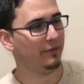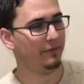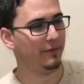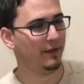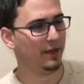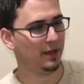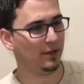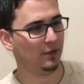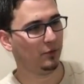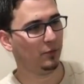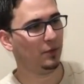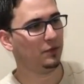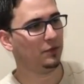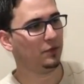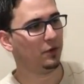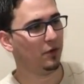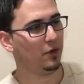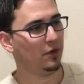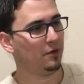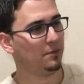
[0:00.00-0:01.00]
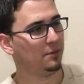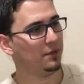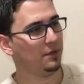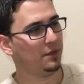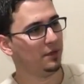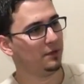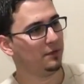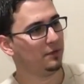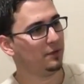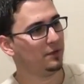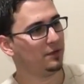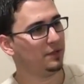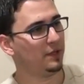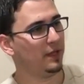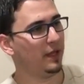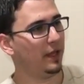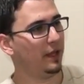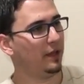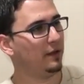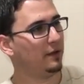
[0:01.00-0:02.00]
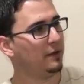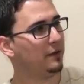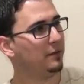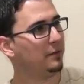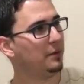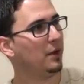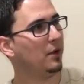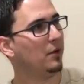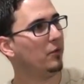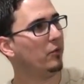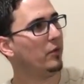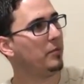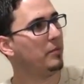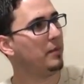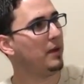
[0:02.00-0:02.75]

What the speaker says: And if I switch arms here for a second, here we go,